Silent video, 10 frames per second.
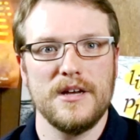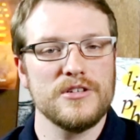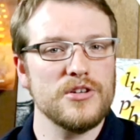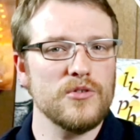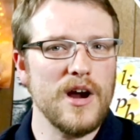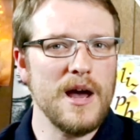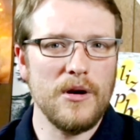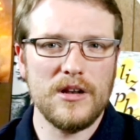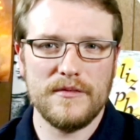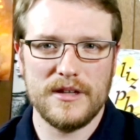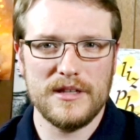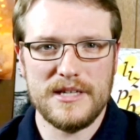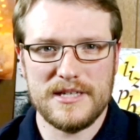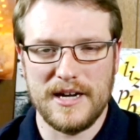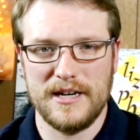To grab all of the
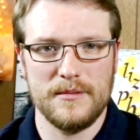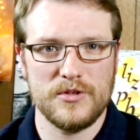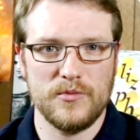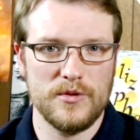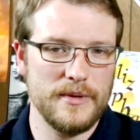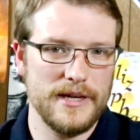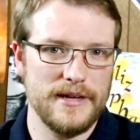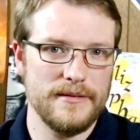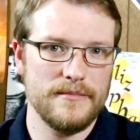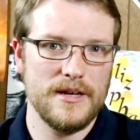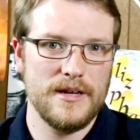list items would be